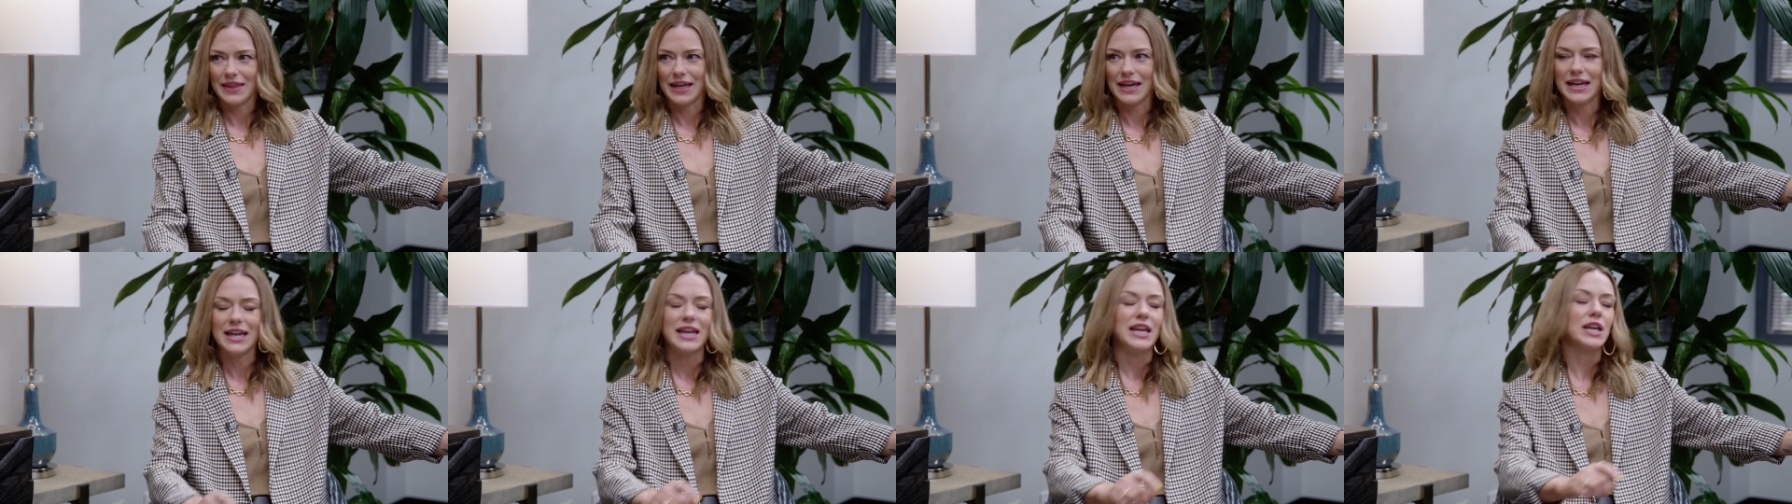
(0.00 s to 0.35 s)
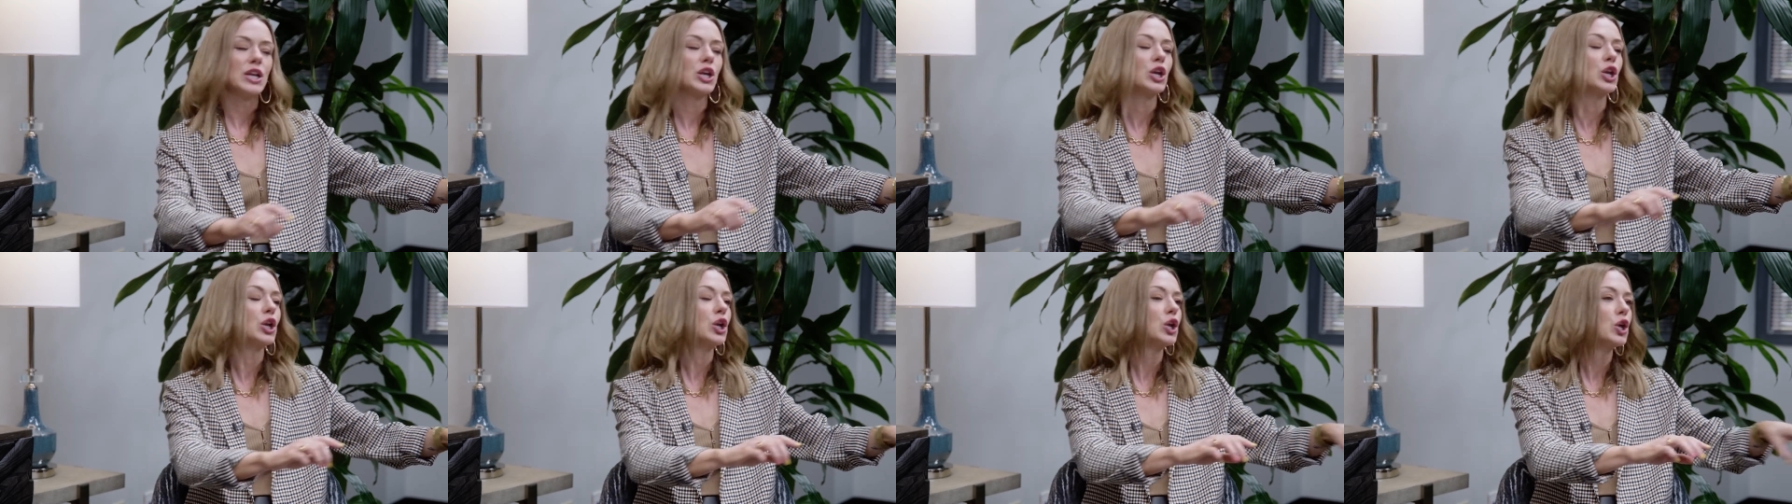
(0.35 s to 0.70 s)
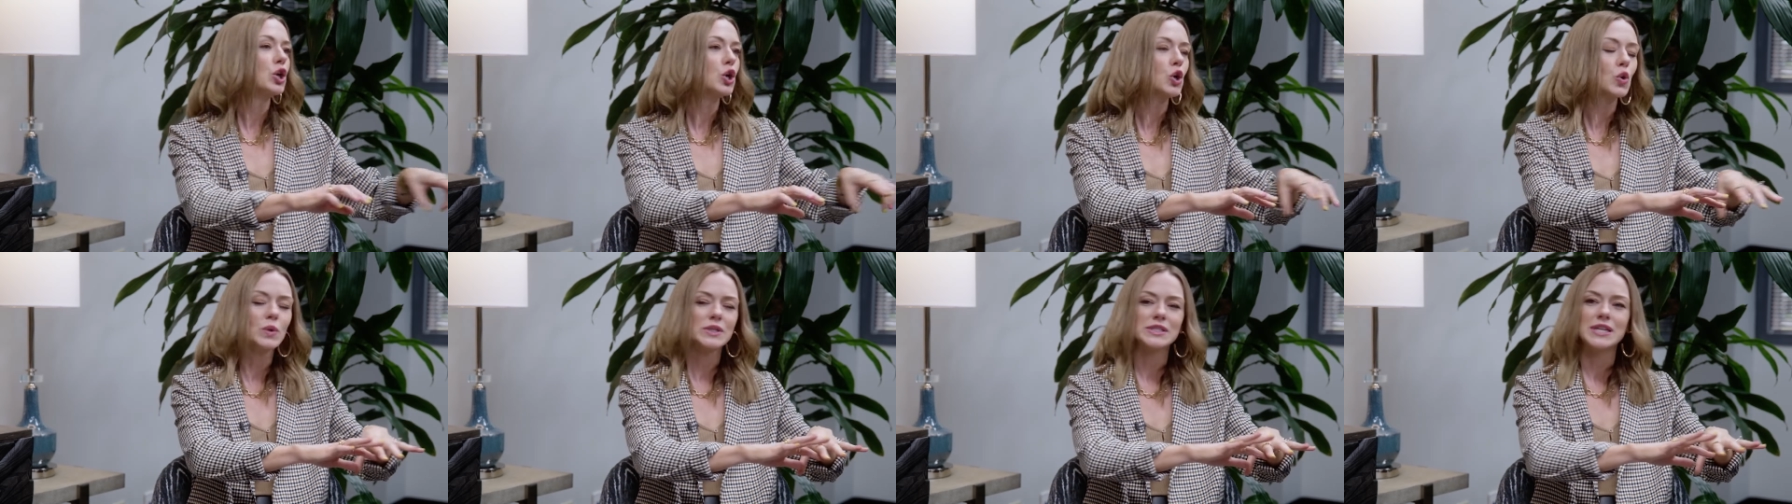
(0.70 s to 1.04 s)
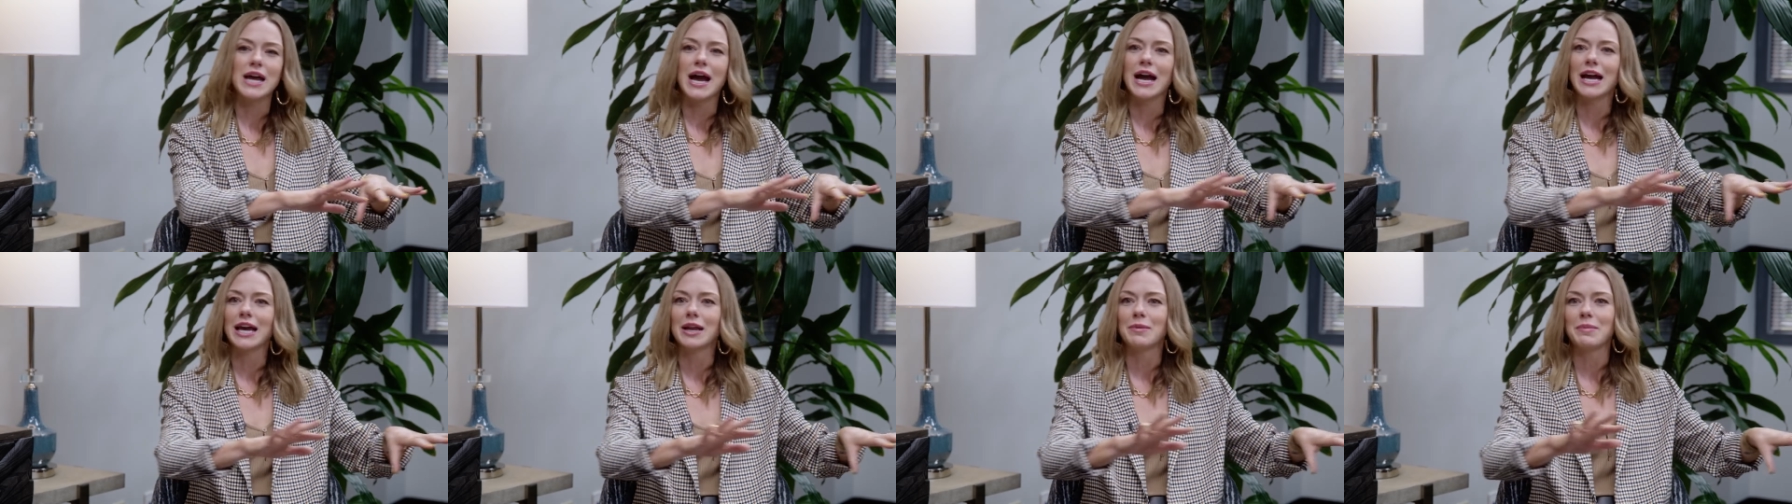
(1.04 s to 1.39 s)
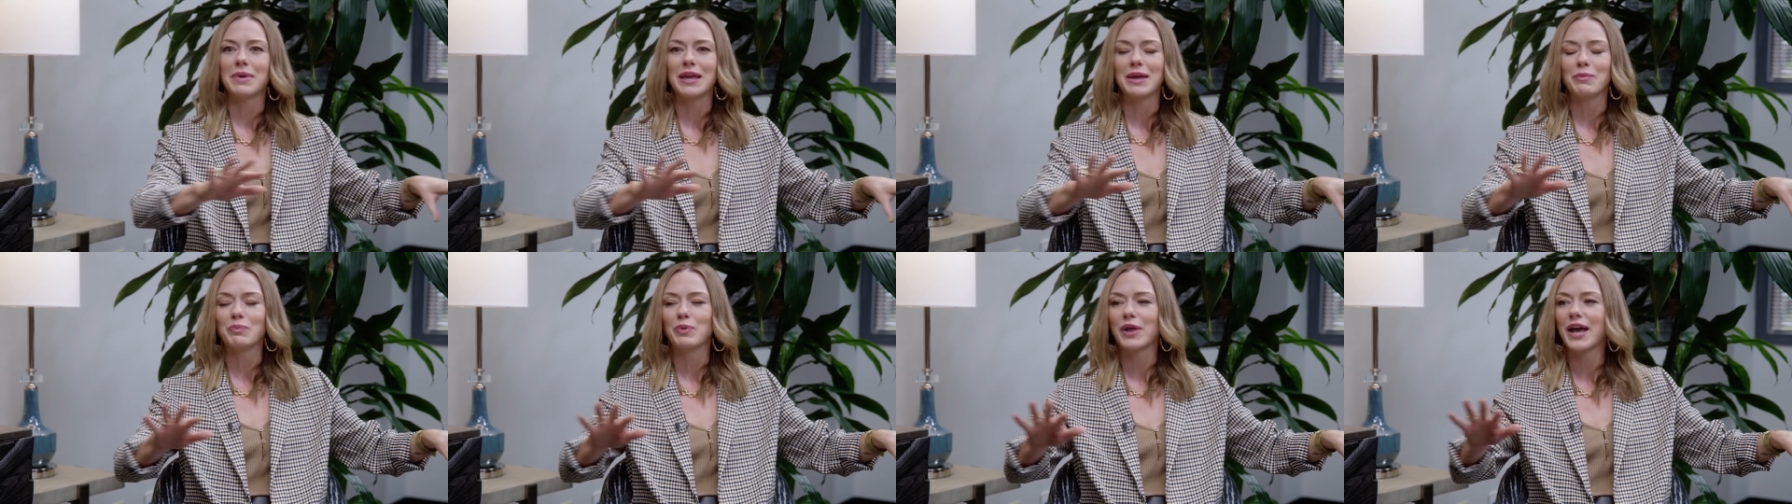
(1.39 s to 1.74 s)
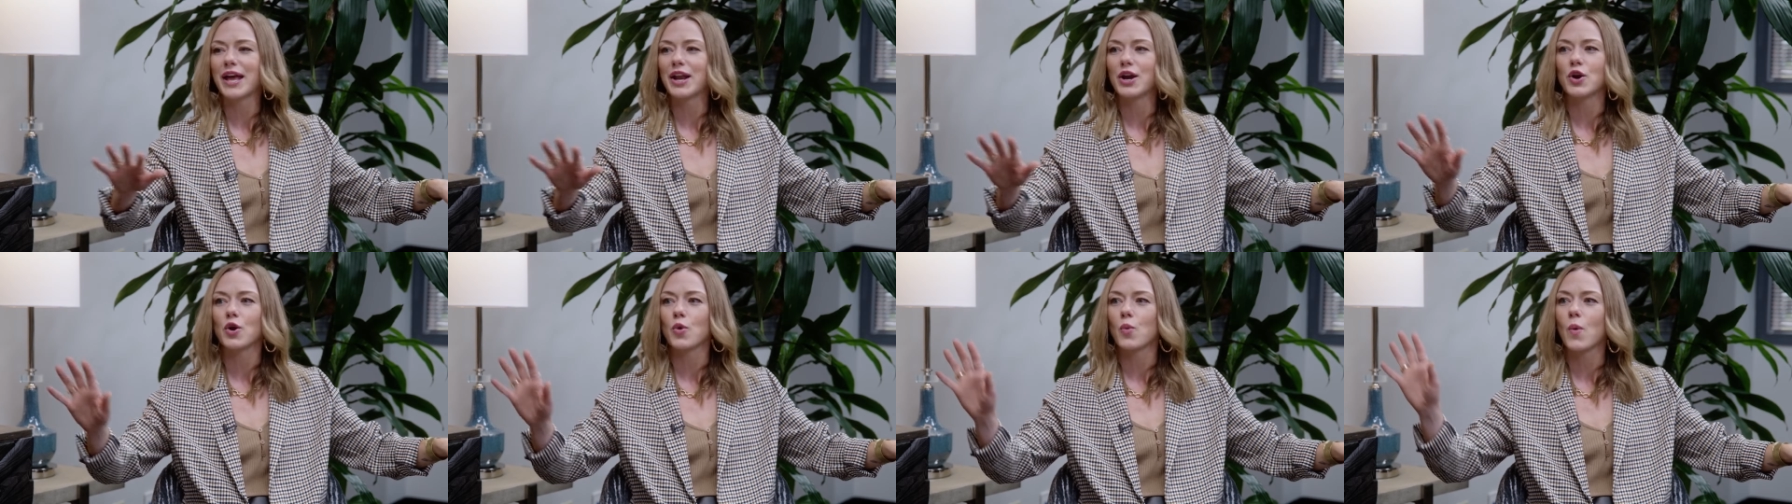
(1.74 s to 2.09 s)
that He knew was not going to be
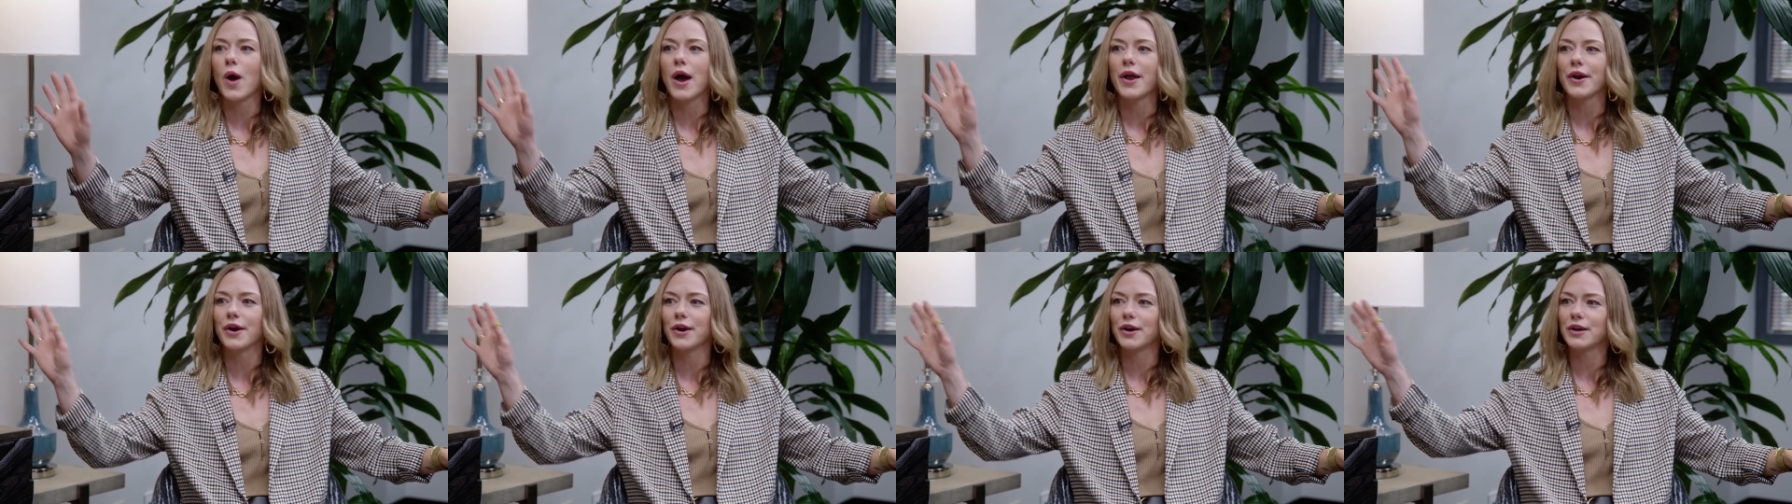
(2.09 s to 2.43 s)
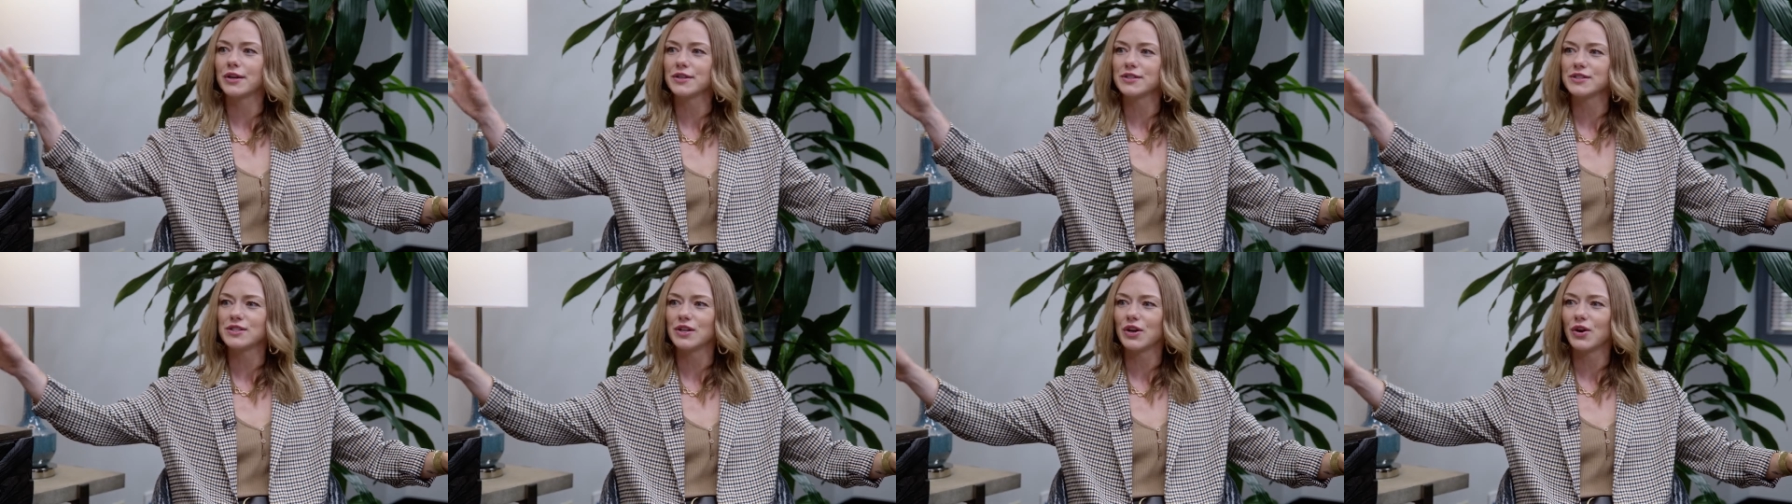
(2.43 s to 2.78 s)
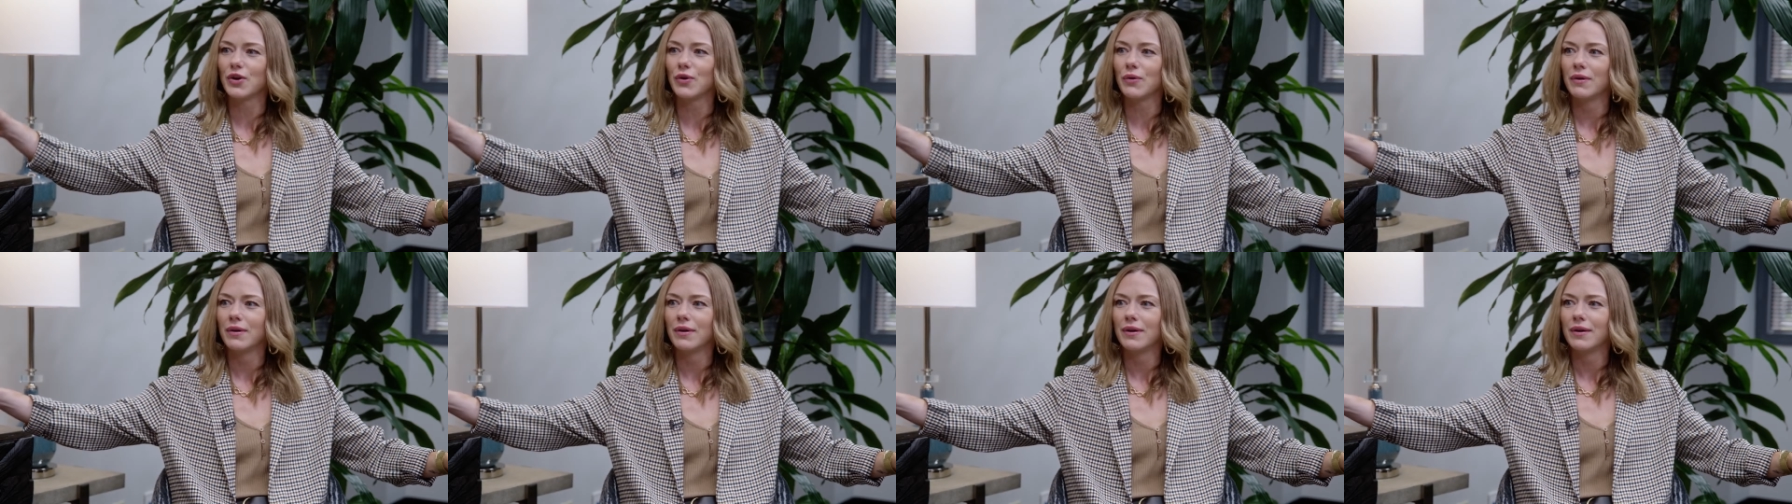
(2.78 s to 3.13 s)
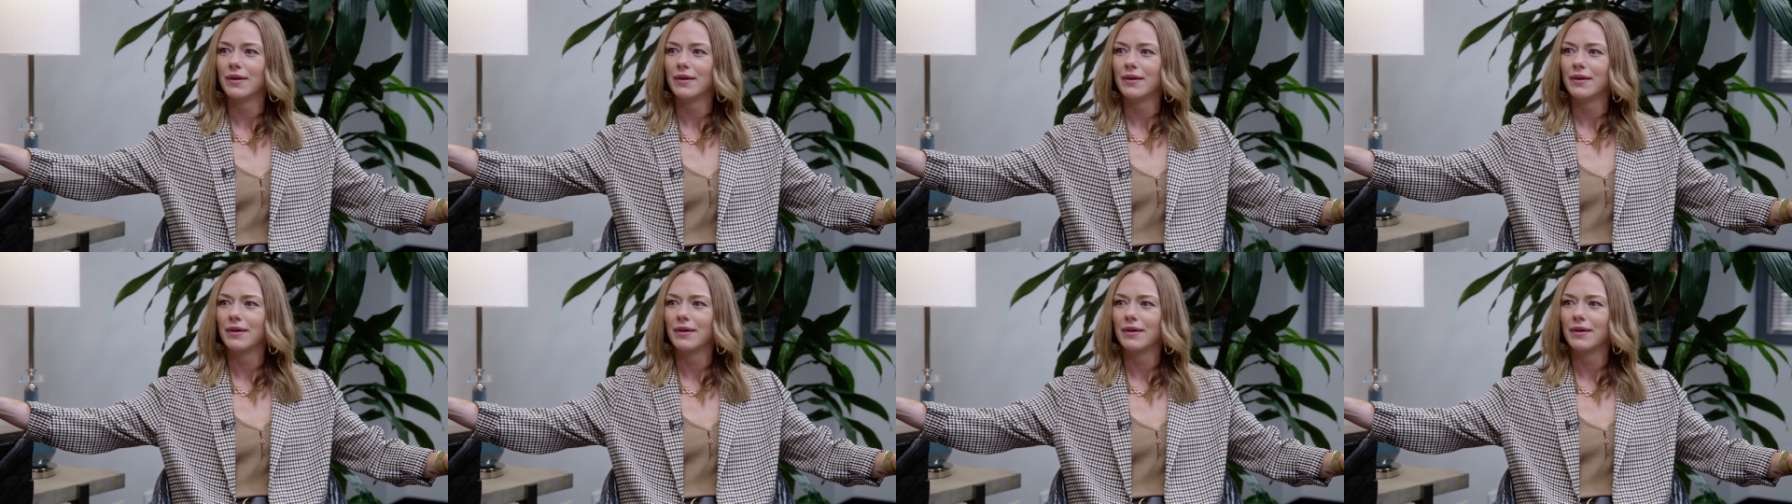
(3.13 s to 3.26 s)
planted or watered until